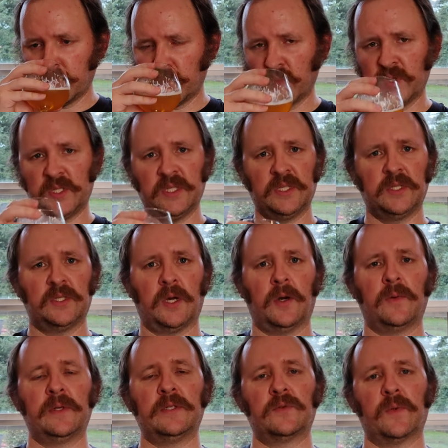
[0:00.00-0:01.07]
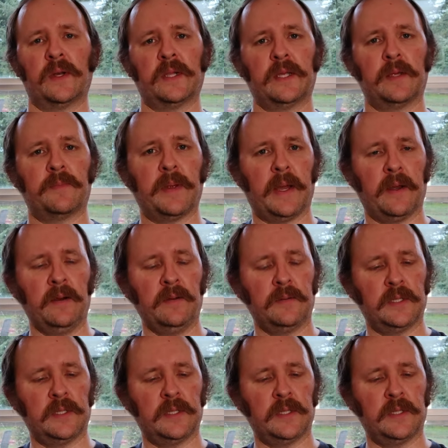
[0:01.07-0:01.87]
which isn't always readily apparent,